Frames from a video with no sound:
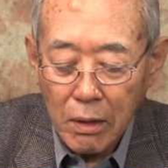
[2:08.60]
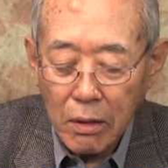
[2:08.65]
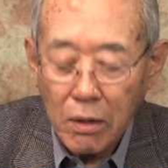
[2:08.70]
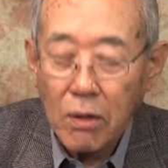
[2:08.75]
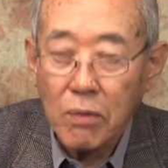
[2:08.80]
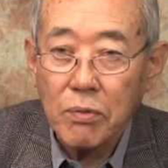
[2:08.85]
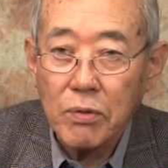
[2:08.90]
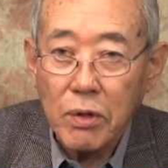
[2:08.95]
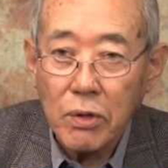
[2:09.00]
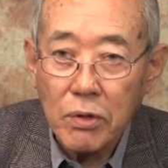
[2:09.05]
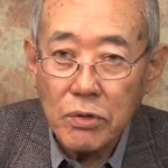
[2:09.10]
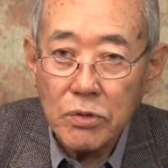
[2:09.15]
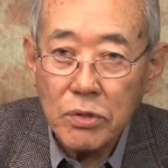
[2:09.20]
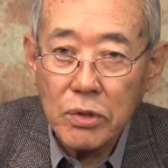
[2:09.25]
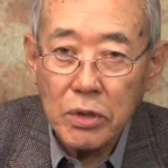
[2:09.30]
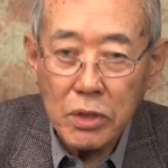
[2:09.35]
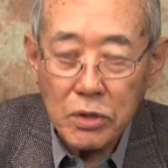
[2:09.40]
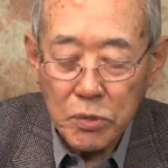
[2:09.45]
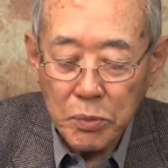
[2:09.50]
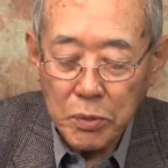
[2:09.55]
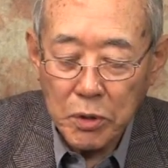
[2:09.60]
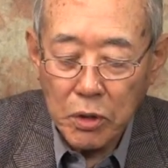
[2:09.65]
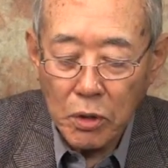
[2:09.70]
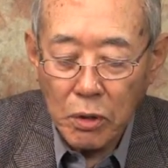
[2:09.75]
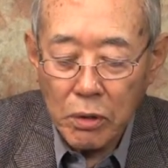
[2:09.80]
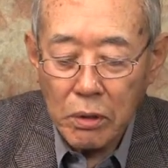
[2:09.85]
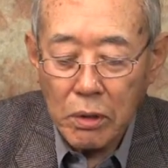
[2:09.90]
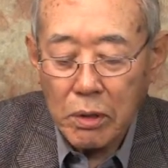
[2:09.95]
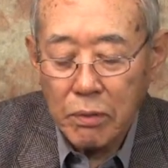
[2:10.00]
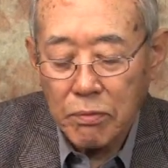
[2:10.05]
Of course, this
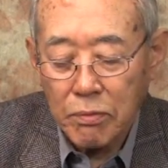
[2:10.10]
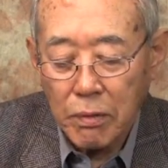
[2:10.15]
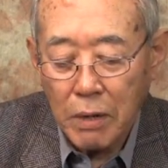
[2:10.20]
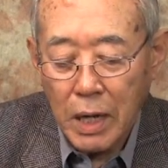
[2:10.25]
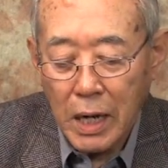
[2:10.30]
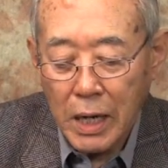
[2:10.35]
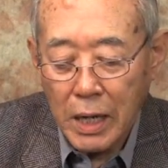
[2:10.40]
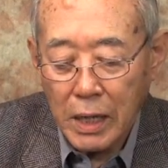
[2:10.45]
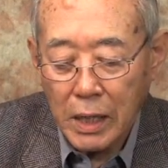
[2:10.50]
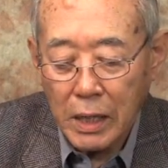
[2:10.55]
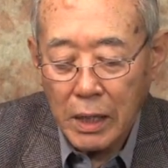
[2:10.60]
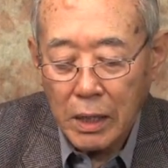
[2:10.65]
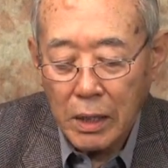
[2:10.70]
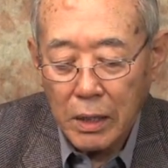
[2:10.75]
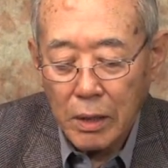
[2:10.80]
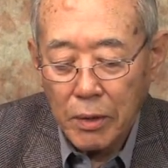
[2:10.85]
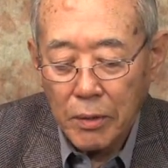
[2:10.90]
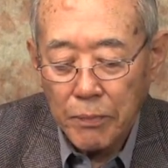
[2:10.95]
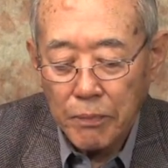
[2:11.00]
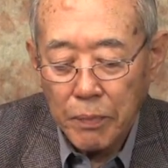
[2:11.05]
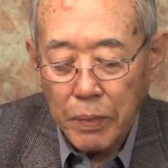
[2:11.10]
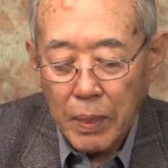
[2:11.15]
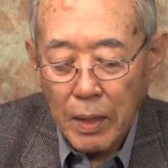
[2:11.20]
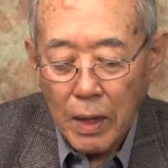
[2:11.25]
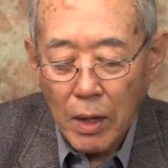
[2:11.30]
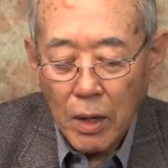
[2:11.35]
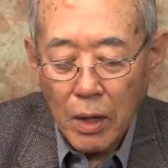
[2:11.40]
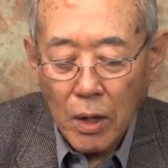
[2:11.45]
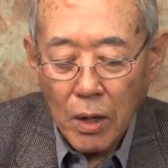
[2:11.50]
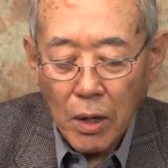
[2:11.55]
particular fly
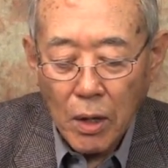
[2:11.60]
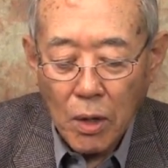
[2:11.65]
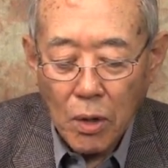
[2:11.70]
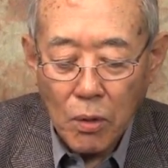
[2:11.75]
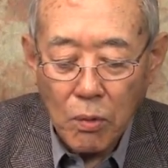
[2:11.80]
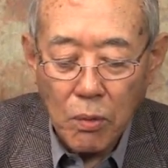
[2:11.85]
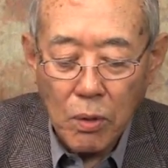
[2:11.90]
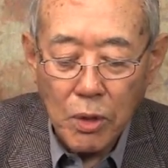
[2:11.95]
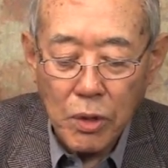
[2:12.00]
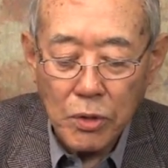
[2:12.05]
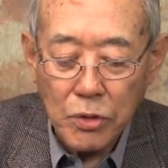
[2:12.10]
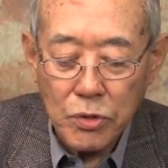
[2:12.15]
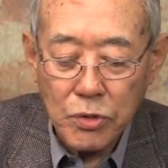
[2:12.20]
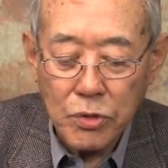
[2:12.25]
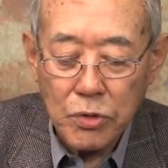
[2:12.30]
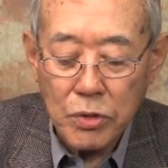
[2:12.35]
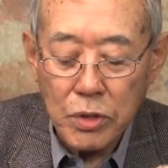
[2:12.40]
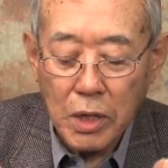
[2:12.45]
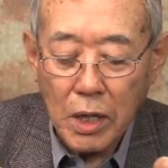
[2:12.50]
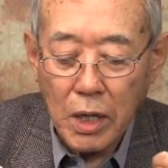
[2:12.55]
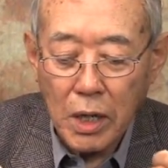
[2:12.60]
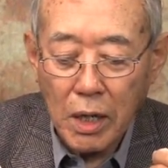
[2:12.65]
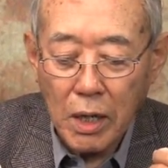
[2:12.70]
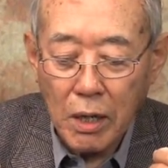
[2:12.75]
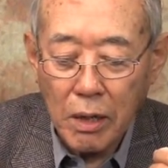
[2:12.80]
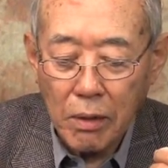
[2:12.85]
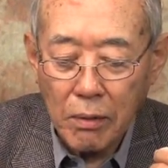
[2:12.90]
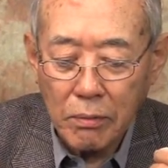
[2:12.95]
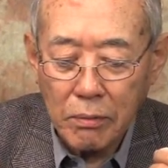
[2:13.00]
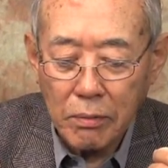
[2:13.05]
was,
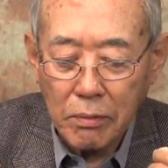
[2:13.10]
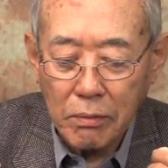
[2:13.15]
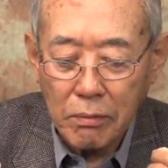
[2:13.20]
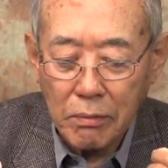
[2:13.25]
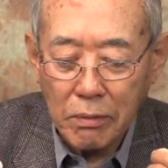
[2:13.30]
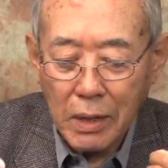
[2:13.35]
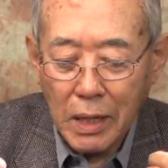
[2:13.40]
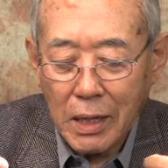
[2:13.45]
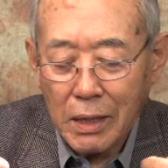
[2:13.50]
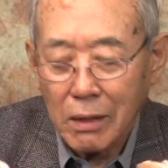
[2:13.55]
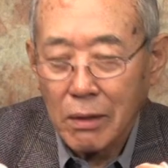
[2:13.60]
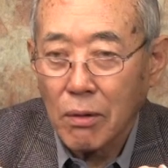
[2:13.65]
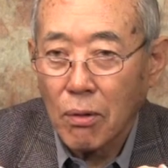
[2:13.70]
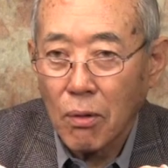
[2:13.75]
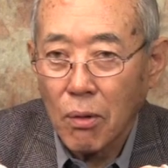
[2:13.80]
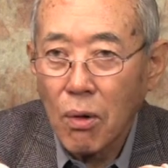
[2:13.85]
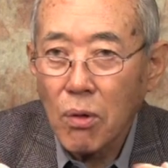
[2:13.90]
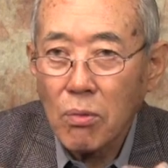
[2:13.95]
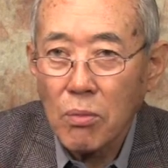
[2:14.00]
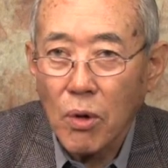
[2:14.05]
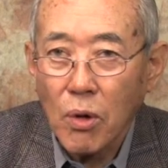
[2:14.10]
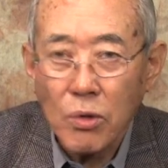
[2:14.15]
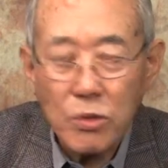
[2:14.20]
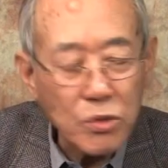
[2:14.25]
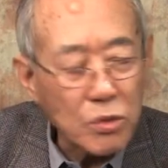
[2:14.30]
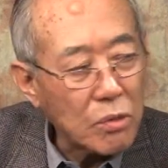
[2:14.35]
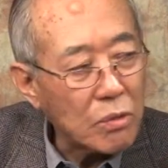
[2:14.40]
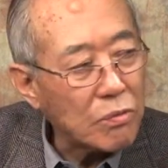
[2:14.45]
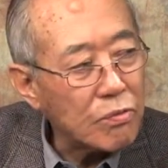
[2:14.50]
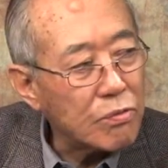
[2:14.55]
well,
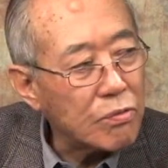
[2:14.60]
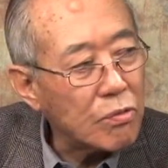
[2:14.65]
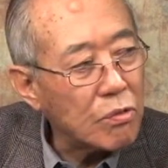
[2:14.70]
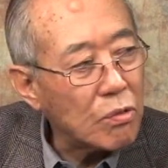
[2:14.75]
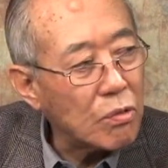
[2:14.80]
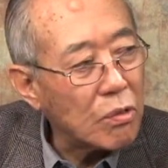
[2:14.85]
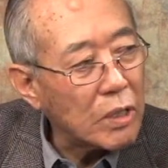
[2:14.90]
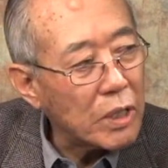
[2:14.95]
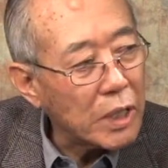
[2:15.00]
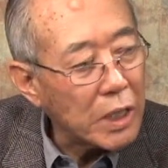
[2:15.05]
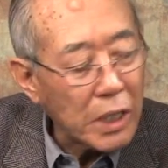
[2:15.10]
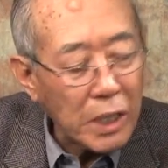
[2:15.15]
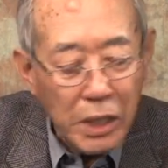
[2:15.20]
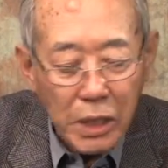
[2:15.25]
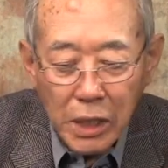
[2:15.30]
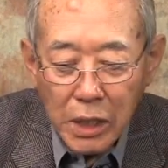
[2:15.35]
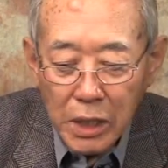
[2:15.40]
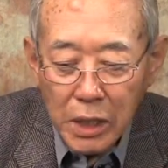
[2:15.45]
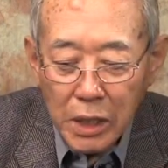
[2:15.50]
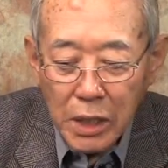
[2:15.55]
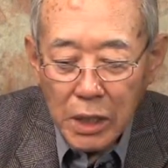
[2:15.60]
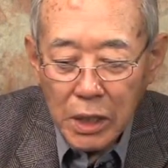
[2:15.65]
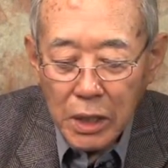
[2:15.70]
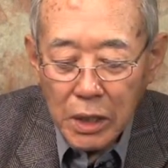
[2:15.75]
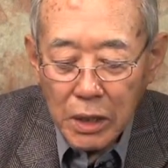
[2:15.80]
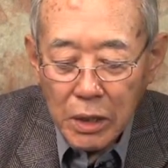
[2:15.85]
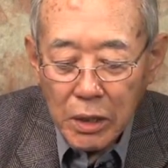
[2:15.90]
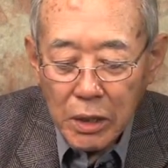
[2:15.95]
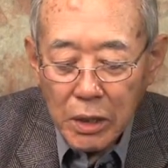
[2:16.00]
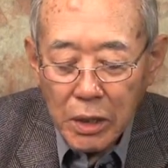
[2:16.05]
almost fully
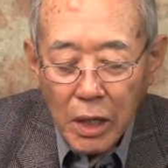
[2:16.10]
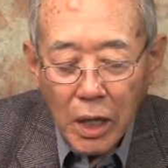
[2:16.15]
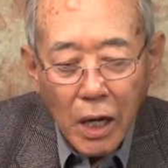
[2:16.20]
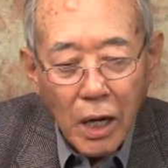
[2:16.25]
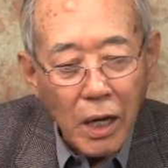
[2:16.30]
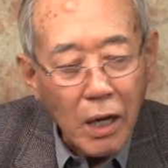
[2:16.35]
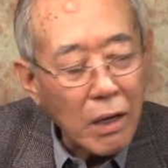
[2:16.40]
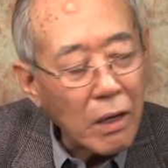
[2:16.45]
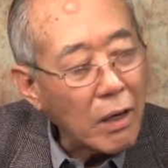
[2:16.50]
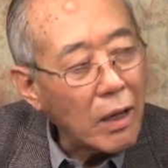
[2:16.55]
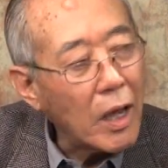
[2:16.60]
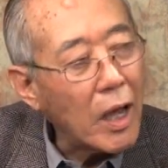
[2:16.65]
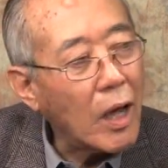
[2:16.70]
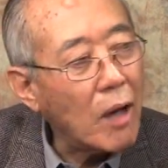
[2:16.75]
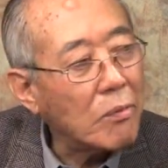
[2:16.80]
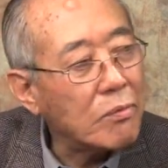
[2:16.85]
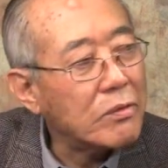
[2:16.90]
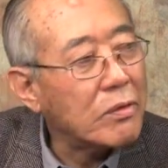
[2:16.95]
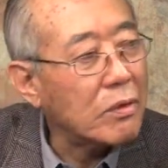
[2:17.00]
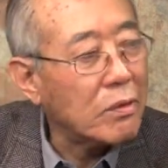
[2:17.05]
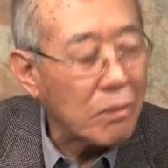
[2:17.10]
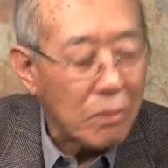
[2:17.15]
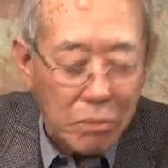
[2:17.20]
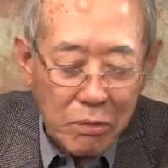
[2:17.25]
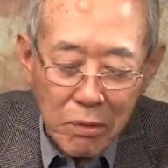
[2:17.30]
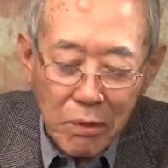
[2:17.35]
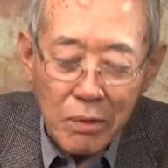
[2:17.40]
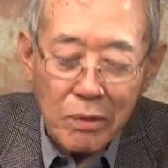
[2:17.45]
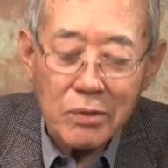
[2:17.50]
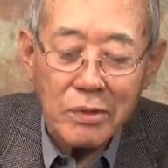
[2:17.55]
after
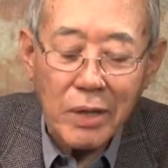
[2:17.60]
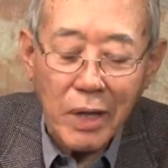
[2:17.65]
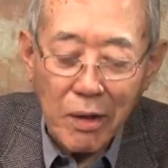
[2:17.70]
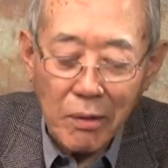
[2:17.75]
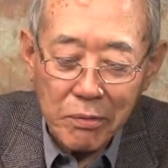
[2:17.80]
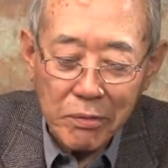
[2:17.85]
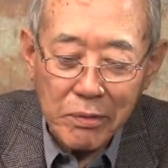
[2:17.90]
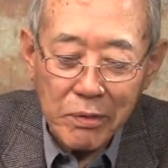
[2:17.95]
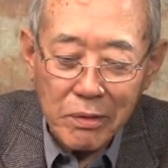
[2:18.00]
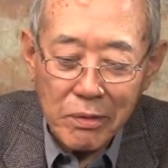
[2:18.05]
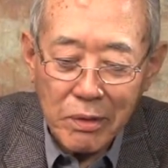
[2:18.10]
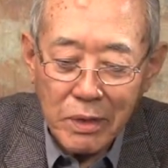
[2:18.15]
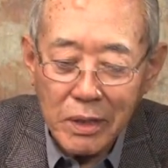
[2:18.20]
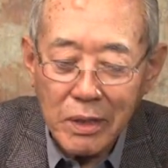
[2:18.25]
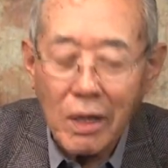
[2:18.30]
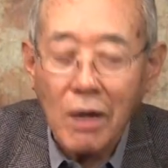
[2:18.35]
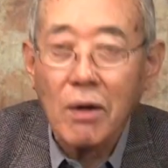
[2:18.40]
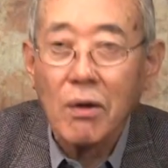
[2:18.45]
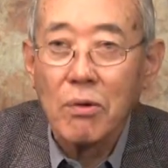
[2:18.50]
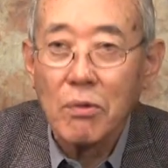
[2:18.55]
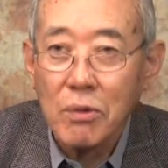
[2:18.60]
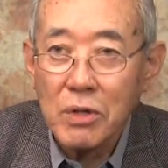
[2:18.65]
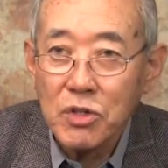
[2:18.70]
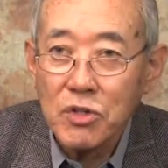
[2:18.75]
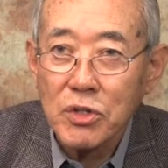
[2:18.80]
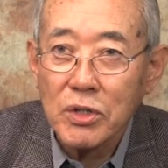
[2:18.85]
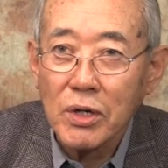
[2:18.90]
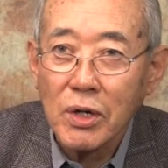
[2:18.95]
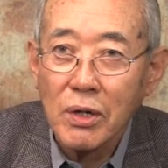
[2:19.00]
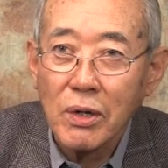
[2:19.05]
the
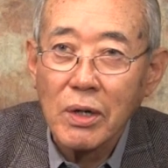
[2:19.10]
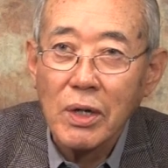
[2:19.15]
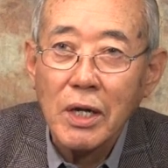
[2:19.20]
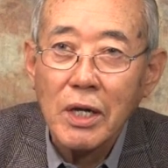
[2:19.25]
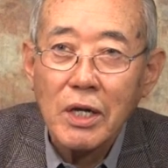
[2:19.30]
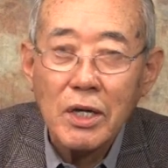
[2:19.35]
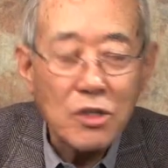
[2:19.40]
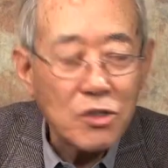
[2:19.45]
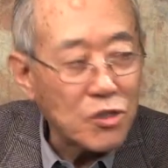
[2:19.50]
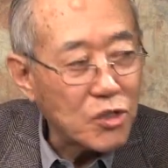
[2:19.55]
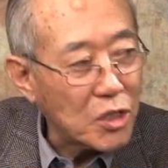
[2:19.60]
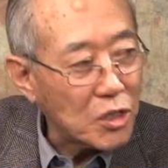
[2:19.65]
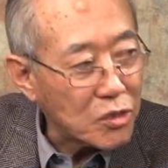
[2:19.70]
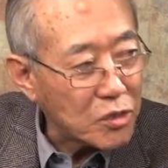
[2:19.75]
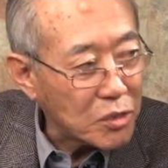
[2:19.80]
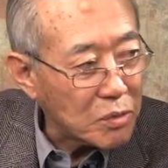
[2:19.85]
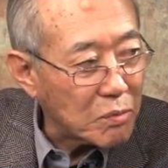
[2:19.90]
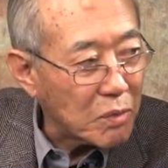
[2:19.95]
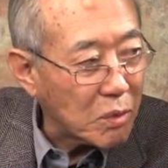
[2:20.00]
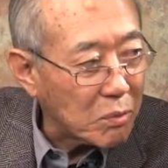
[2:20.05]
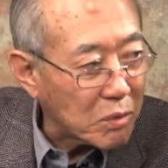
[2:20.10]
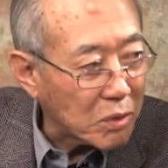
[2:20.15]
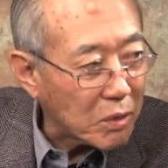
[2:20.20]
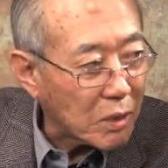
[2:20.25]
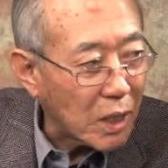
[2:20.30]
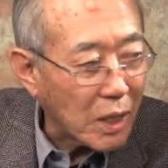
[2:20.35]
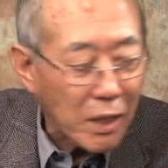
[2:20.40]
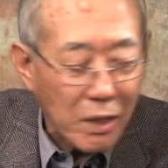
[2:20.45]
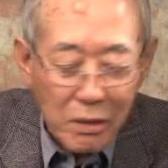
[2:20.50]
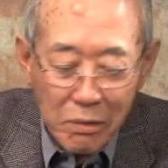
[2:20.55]
original system of
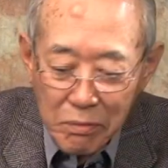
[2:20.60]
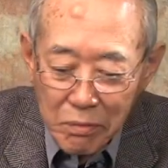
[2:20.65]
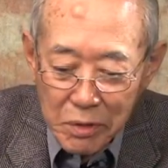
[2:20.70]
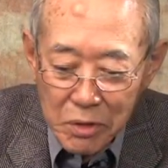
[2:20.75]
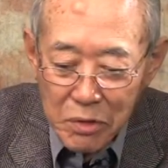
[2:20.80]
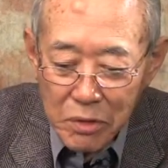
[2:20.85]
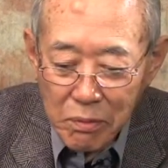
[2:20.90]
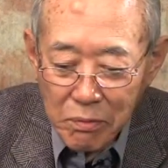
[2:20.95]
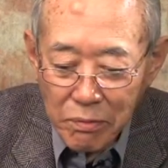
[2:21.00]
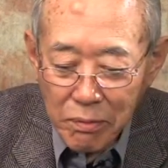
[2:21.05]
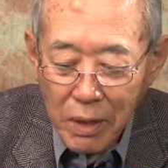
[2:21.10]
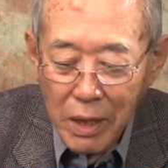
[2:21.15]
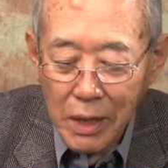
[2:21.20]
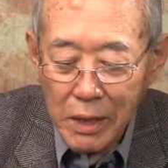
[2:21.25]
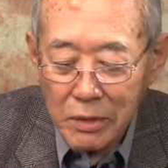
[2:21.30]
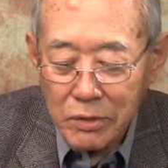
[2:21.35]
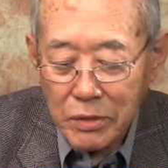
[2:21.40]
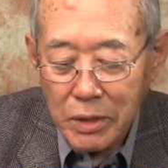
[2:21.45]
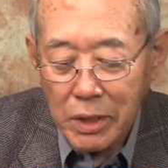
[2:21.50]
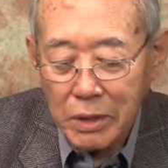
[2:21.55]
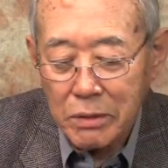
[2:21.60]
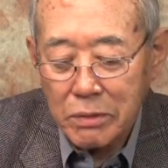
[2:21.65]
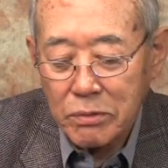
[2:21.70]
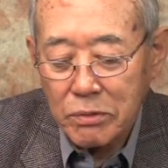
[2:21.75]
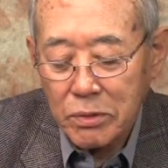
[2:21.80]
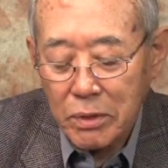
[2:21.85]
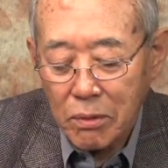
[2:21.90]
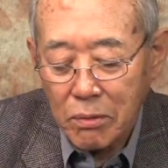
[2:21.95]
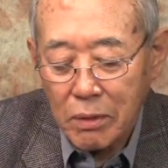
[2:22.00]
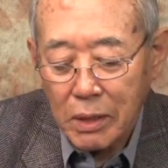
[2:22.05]
tying fishing flies and
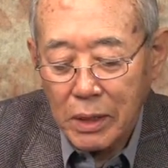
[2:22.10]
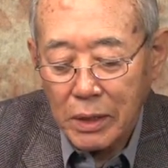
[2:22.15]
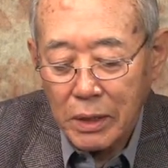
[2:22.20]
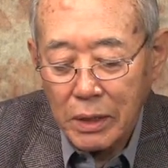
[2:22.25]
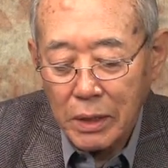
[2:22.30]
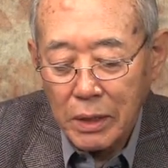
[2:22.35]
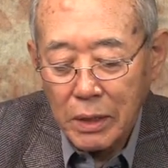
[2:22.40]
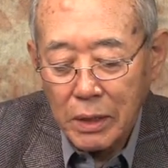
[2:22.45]
so on